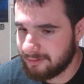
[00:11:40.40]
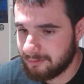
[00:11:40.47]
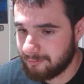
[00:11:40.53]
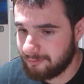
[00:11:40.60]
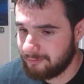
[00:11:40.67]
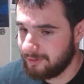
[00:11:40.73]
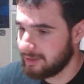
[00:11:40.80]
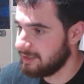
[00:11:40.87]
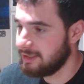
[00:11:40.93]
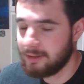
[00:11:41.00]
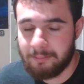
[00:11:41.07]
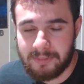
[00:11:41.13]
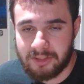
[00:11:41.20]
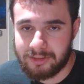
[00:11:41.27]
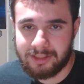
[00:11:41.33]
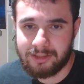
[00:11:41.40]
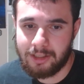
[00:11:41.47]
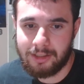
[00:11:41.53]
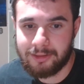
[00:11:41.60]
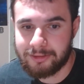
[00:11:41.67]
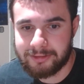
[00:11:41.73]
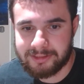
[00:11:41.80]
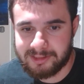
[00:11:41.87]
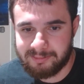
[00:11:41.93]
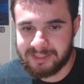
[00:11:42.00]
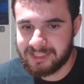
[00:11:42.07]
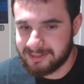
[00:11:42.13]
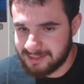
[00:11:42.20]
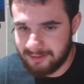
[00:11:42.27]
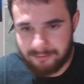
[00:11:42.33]
fucking $1 million
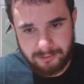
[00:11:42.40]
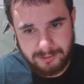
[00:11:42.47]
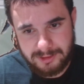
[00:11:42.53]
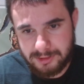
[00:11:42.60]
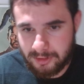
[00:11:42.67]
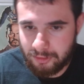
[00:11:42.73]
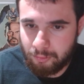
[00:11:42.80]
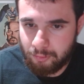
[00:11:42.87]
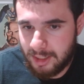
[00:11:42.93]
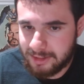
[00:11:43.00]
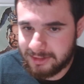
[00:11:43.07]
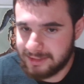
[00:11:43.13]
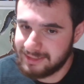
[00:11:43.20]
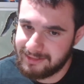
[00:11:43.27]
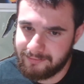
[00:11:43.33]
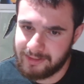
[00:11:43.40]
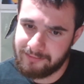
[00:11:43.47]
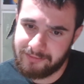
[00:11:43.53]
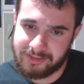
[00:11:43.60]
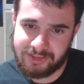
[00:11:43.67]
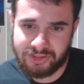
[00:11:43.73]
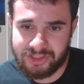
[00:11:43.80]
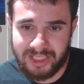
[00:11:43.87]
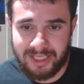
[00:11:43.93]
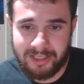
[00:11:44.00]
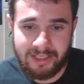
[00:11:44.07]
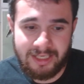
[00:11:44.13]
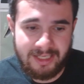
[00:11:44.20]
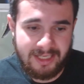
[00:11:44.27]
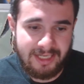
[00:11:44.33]
because everyone's gonna watch it even if it's shit.
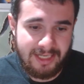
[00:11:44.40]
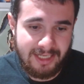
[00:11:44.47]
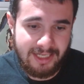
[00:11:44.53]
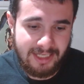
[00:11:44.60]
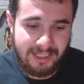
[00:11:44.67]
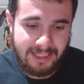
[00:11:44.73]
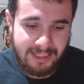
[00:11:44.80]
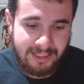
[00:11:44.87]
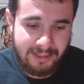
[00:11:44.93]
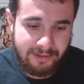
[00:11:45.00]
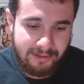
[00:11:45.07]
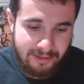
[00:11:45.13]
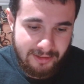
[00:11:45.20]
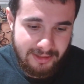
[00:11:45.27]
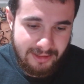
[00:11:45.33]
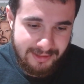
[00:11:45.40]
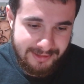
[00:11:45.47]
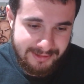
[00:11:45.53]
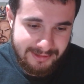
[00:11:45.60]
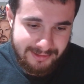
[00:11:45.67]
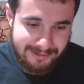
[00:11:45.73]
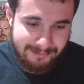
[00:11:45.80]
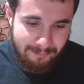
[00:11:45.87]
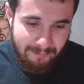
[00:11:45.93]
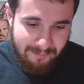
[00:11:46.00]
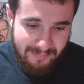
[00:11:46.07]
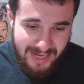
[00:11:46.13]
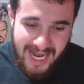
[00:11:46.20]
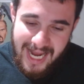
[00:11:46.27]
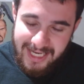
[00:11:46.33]
It is
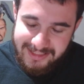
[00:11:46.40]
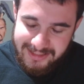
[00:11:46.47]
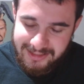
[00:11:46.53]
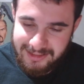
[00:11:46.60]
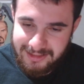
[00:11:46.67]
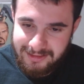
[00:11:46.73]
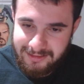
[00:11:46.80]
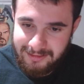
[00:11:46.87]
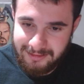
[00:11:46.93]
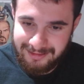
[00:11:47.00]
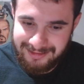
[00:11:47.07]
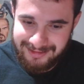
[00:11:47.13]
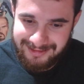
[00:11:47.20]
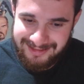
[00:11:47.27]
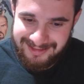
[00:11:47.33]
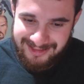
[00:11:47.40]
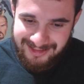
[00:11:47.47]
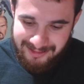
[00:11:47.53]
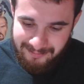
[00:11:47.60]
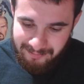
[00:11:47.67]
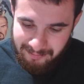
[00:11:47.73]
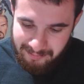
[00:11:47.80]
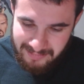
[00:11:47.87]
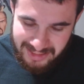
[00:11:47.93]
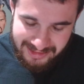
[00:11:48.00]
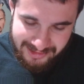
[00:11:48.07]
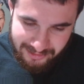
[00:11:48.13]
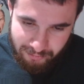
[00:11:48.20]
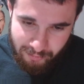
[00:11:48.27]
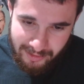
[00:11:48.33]
passion
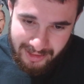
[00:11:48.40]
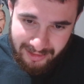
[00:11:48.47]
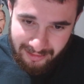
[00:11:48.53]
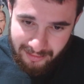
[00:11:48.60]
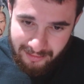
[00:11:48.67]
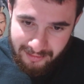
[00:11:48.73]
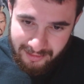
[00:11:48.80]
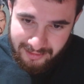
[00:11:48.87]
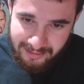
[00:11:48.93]
mixed with